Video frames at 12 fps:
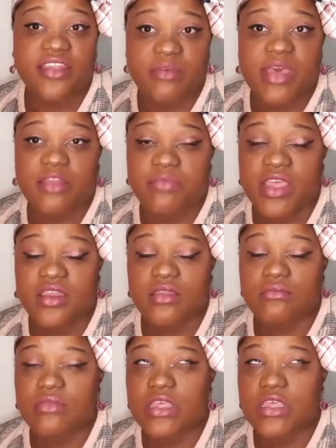them had been
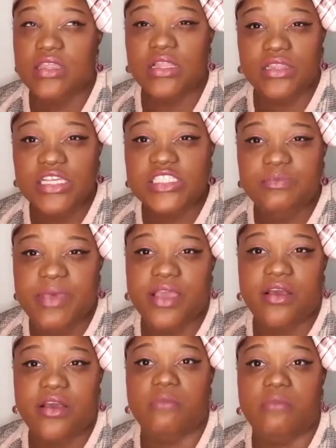in the least bit
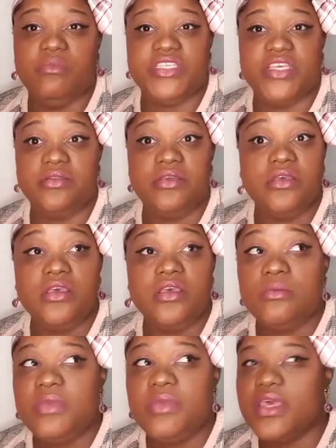competent,
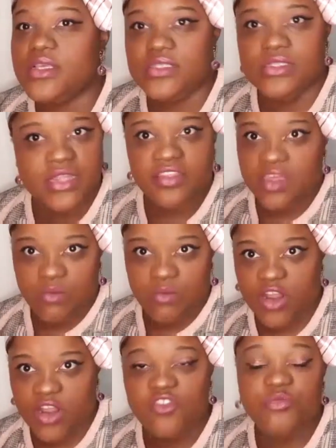because none of them
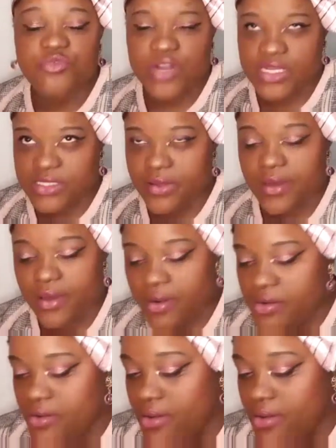went off. Praise God.